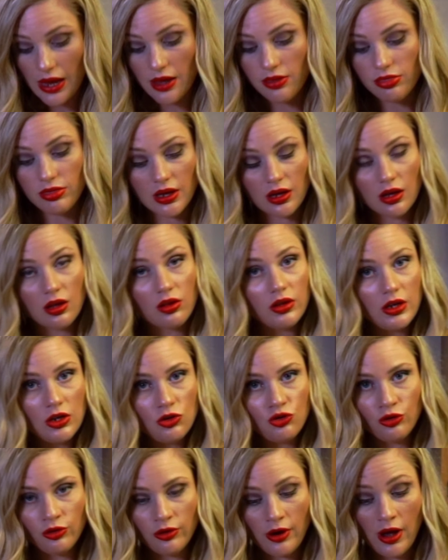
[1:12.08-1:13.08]
and then
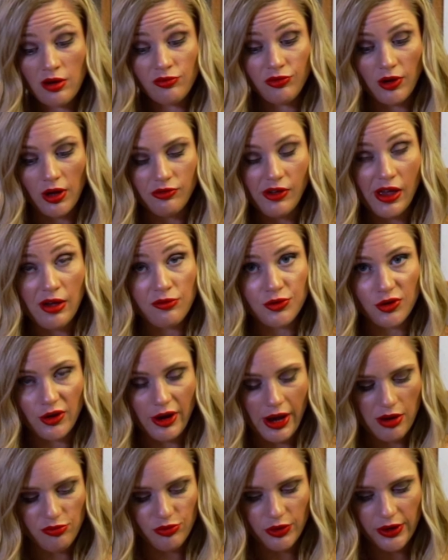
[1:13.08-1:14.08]
clean your knife off after
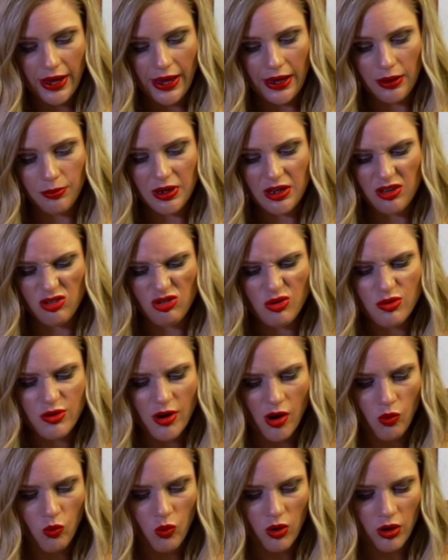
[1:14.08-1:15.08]
every egg because you
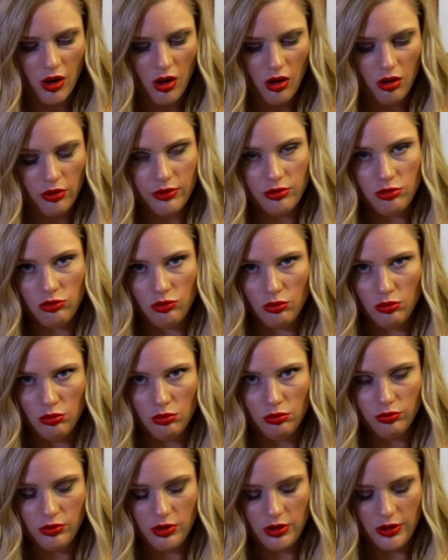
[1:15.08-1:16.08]
don't want all this
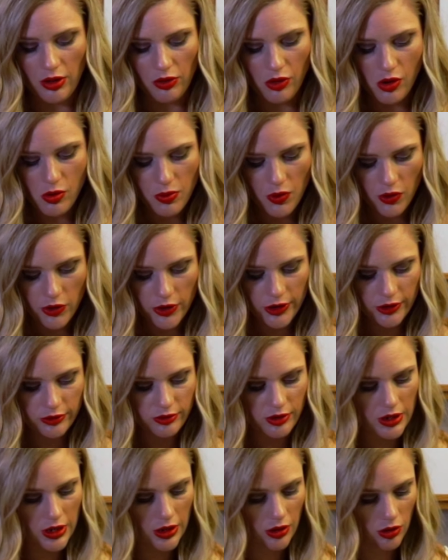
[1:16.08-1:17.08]
little yellow part
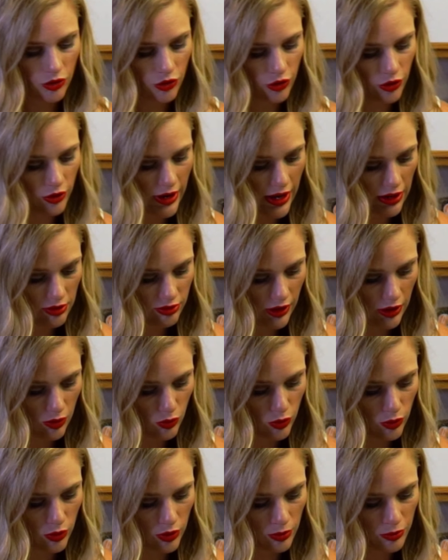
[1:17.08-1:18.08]
to get on your next egg.
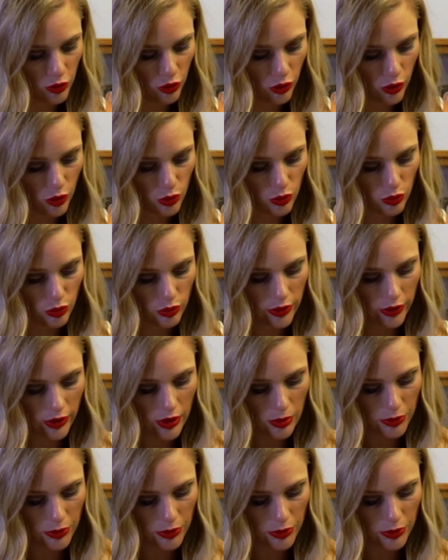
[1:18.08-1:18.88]
We want them to look really